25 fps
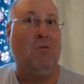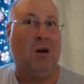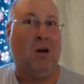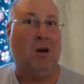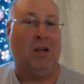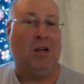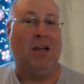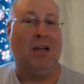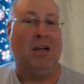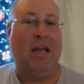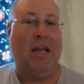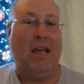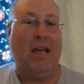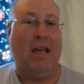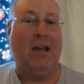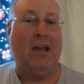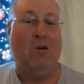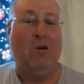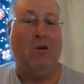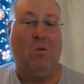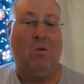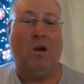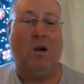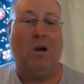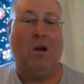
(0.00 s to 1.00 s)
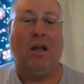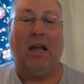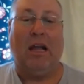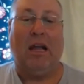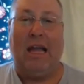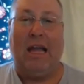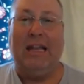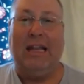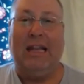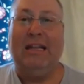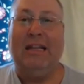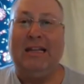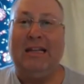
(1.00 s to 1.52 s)
It'll work anytime
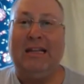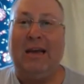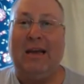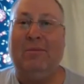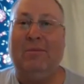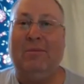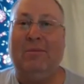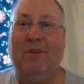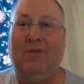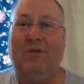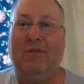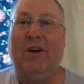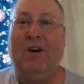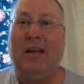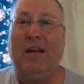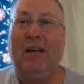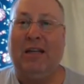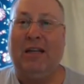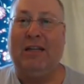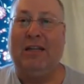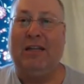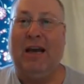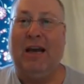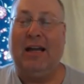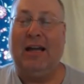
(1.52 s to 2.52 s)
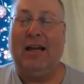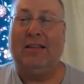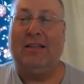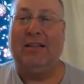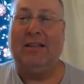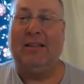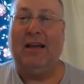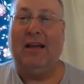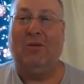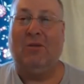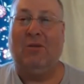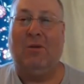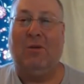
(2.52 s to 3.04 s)
you fucking die. It's yeah. not a one
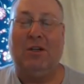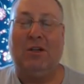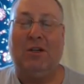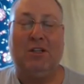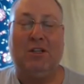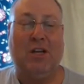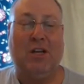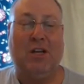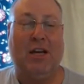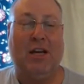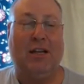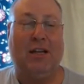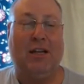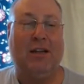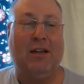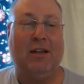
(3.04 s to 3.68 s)
shot. Yeah.